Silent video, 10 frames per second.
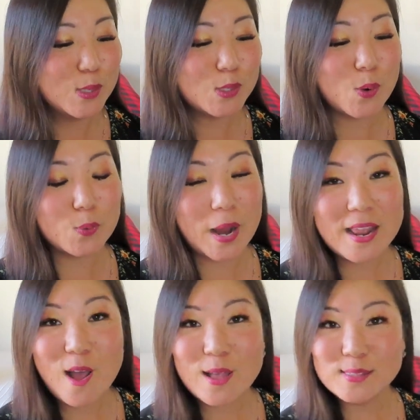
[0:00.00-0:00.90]
So
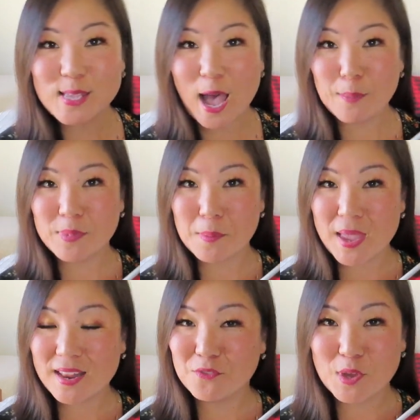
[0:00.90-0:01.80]
right on top, they
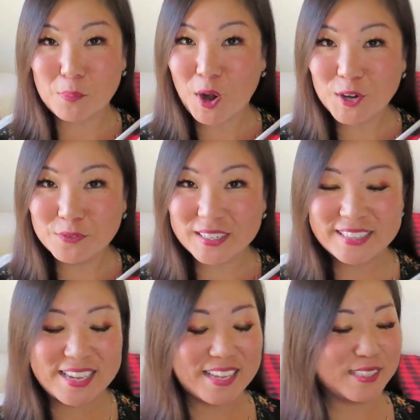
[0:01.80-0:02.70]
made it fit
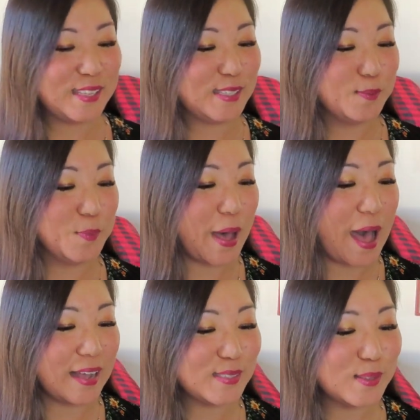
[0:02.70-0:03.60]
perfectly into this
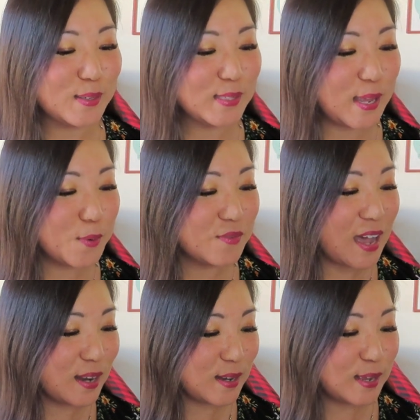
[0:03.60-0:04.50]
box. It looks like we've
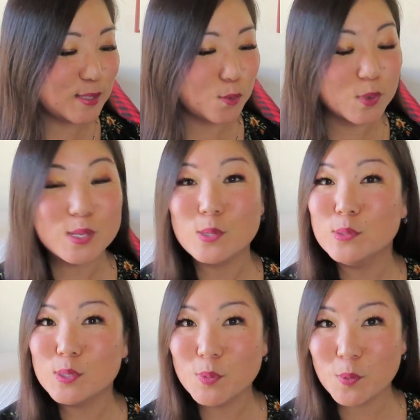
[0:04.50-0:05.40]
got a nice
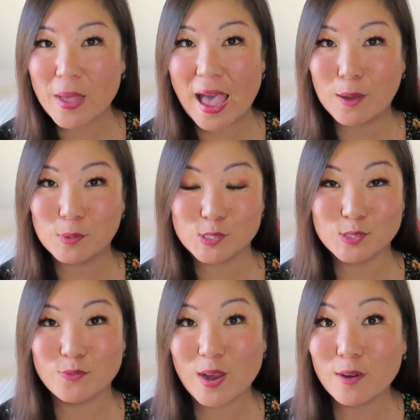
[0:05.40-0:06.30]
reusable bag, which
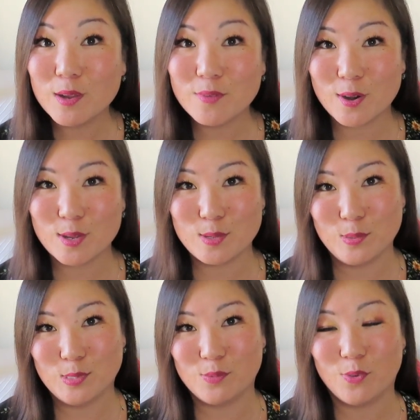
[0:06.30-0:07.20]
is very, very
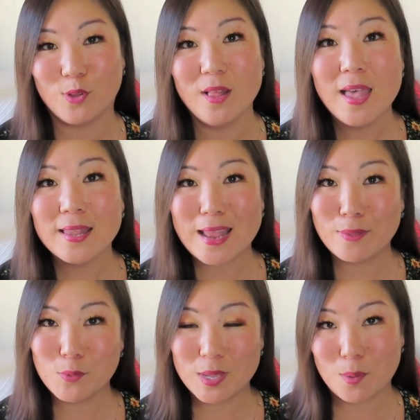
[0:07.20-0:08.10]
useful
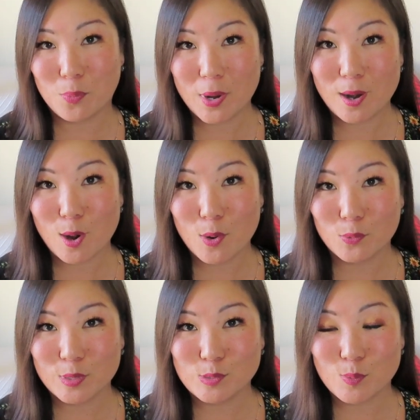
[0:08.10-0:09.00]
now that we can bring our
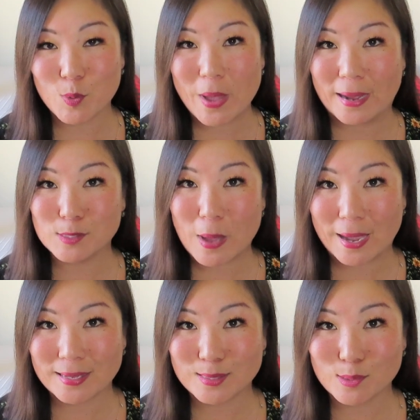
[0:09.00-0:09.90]
own reusable bags
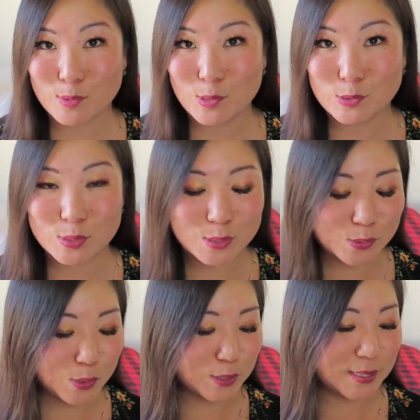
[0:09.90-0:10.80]
back into the grocery
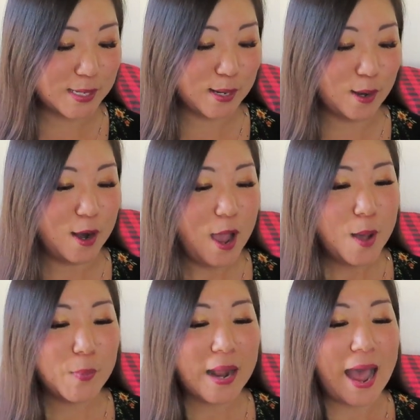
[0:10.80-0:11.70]
stores here.
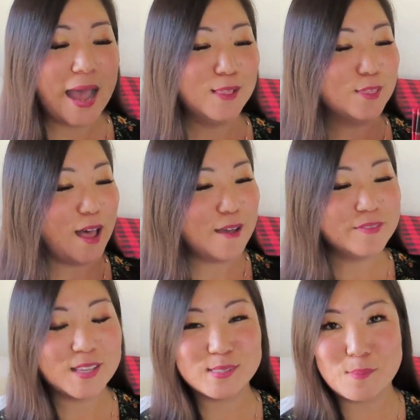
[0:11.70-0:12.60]
But I
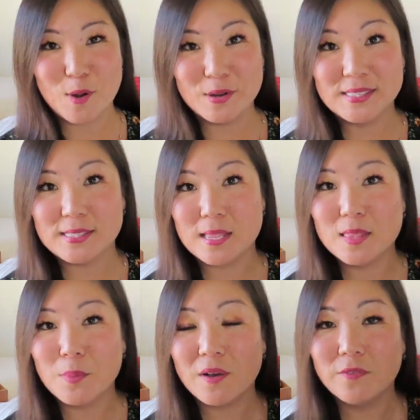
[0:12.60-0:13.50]
love this. I'm already seeing
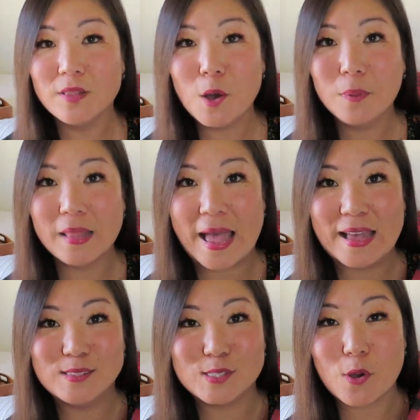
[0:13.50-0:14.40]
the buffalo
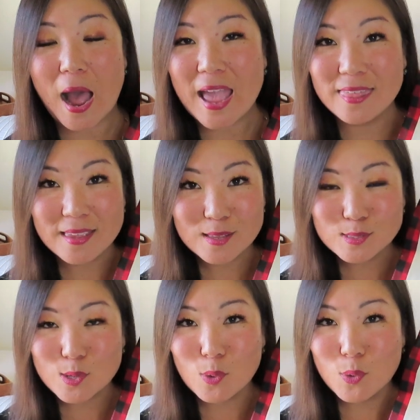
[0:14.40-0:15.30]
plaid. So I think
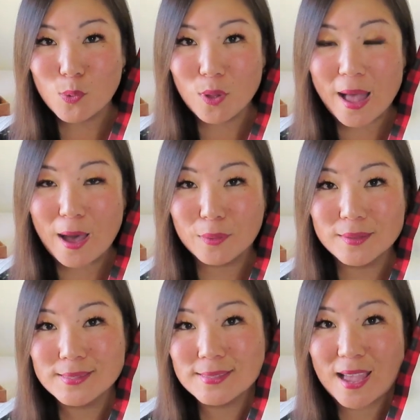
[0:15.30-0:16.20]
it's so cool how
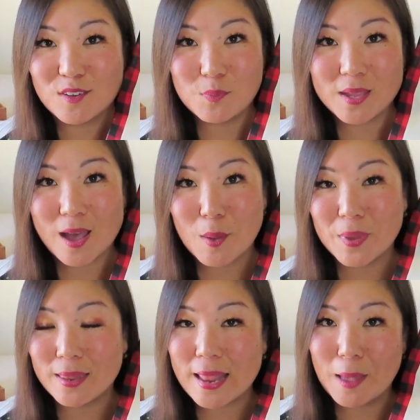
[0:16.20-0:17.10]
this has kind of
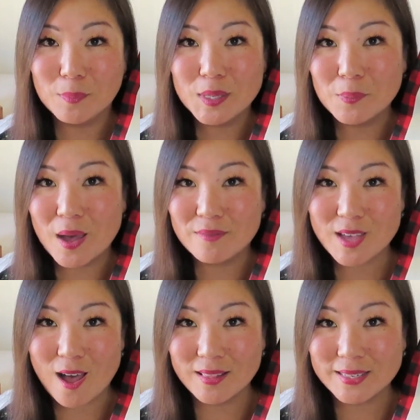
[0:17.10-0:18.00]
become an emblem of
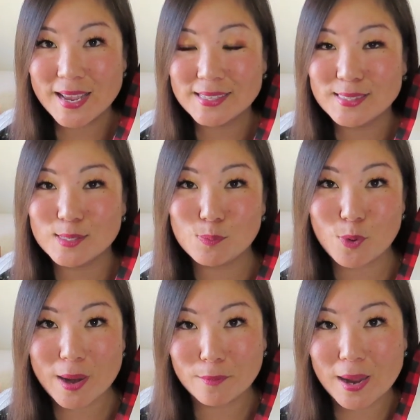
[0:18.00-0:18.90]
the holidays, this
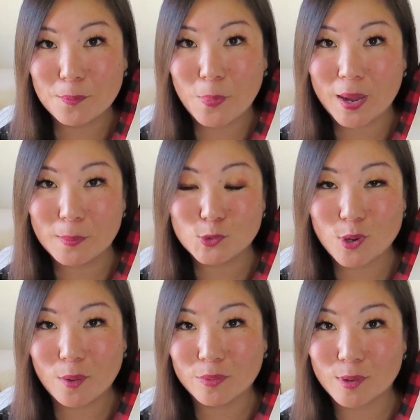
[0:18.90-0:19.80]
bright red pickup
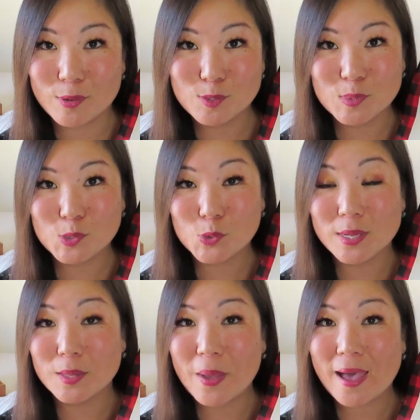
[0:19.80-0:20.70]
truck with a Christmas
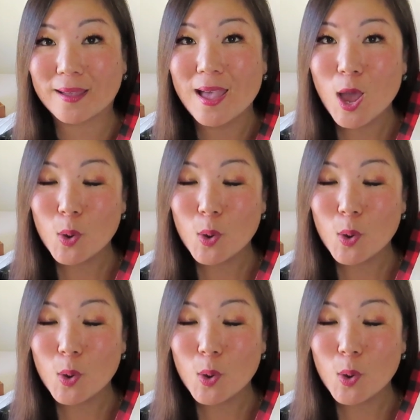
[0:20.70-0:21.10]
tree in the back.